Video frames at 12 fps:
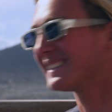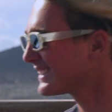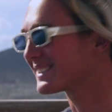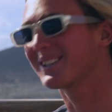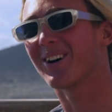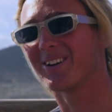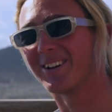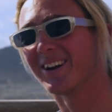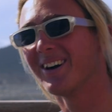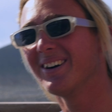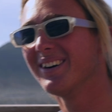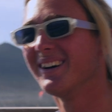let's go, you
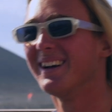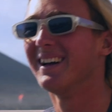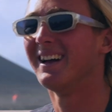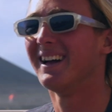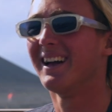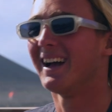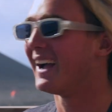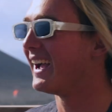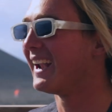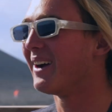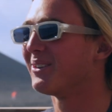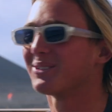know.
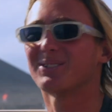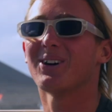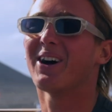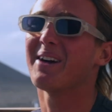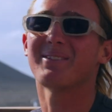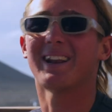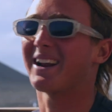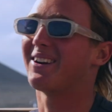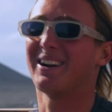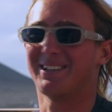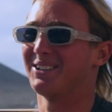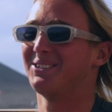And I was so hyped that I
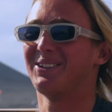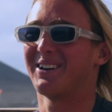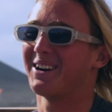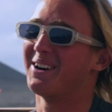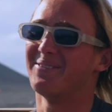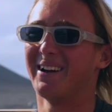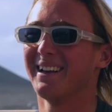crashed into a car, man.